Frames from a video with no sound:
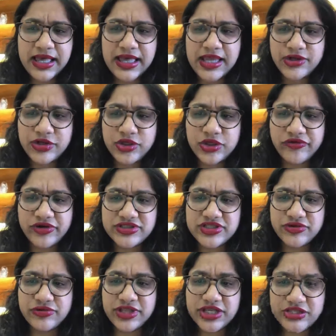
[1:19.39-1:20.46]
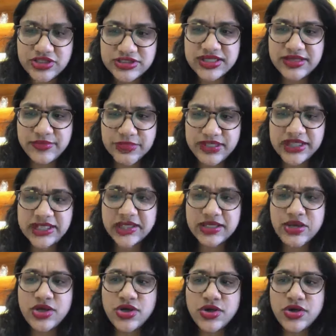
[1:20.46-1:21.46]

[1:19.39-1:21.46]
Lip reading: and University Relations Committee,